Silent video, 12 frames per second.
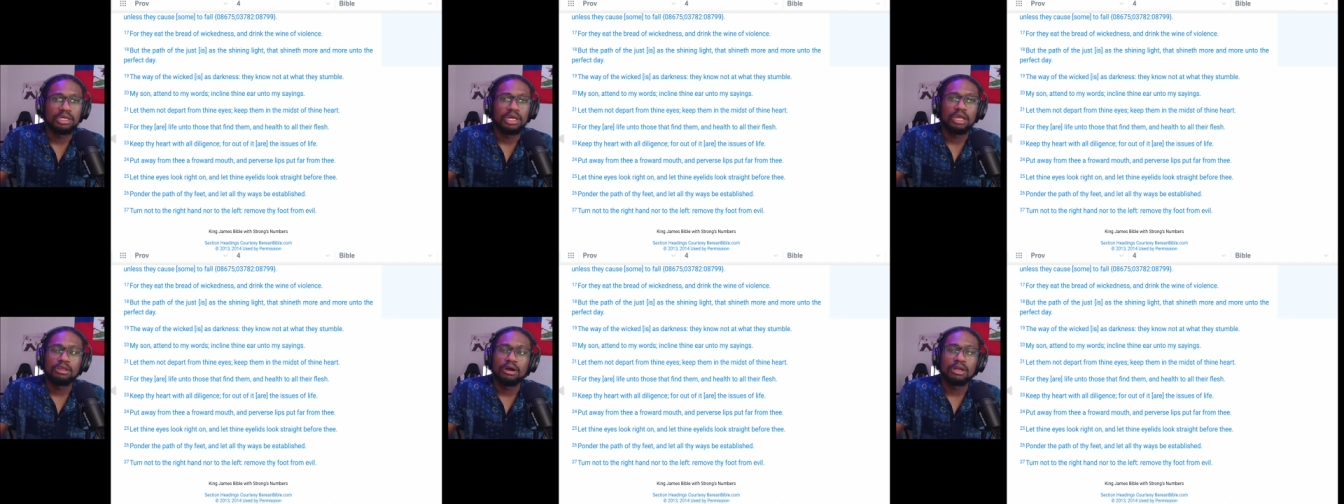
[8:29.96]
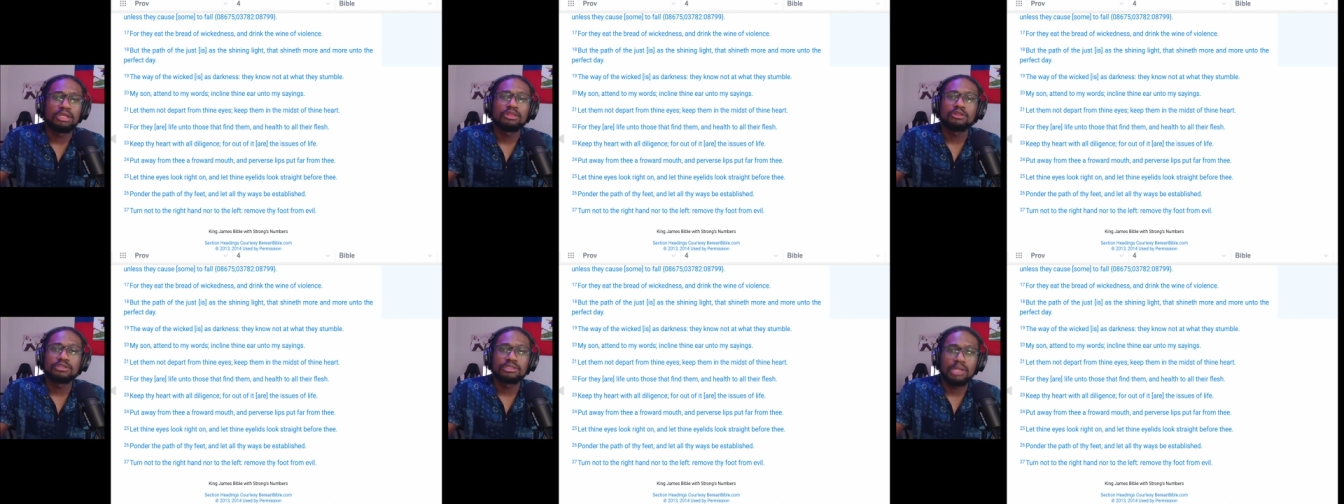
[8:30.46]
y'all need
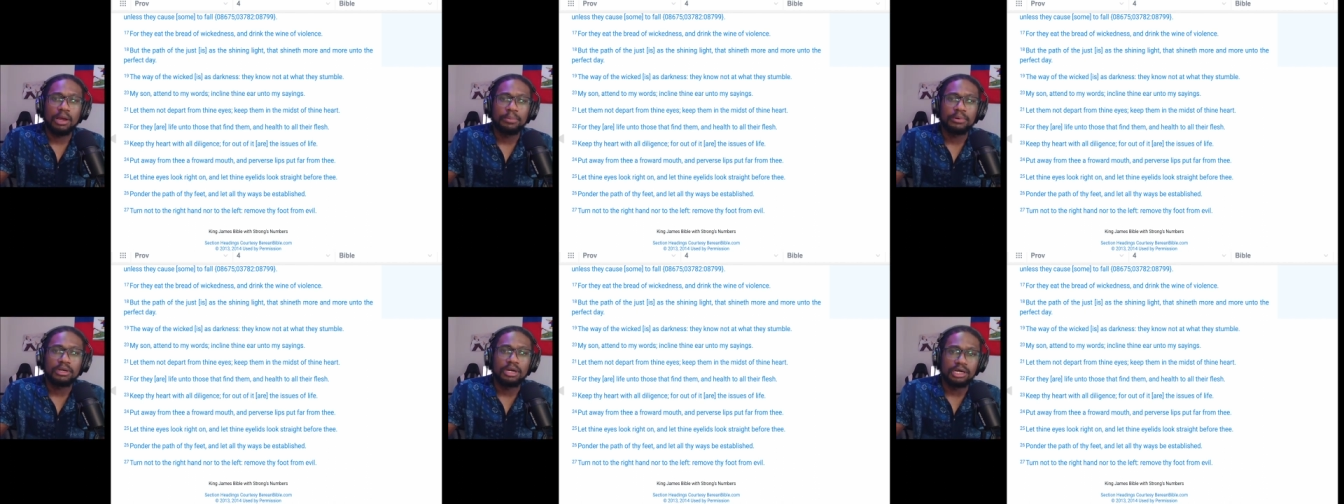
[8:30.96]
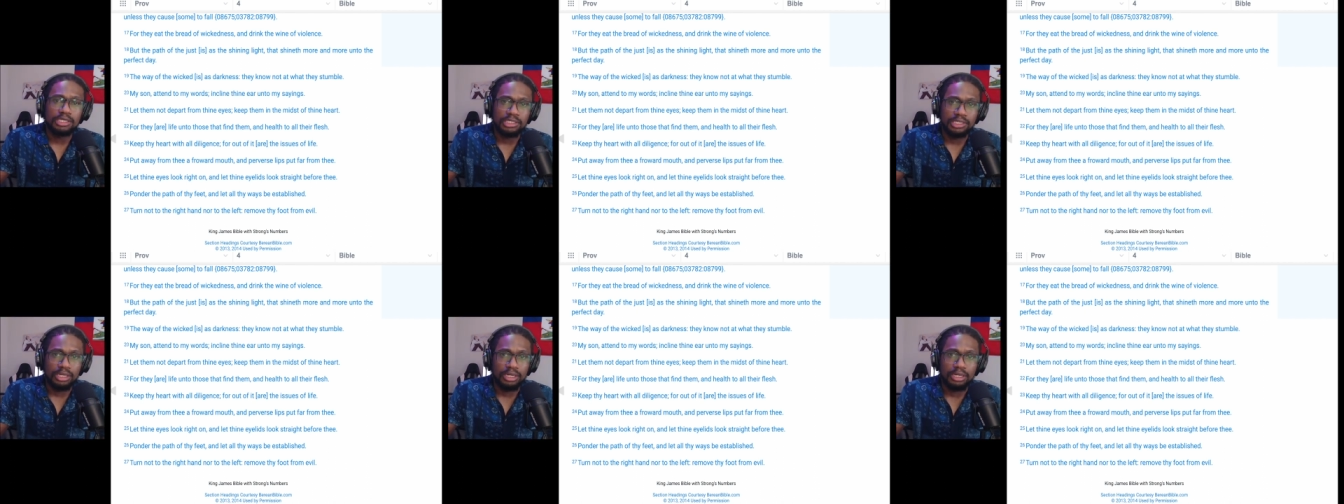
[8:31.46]
to stop
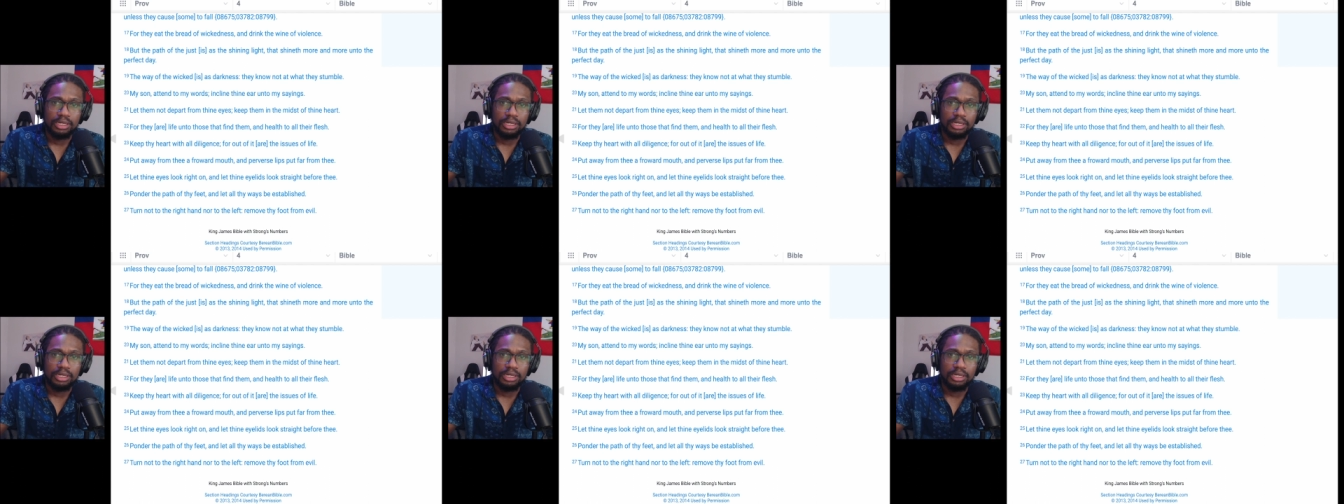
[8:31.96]
cursing.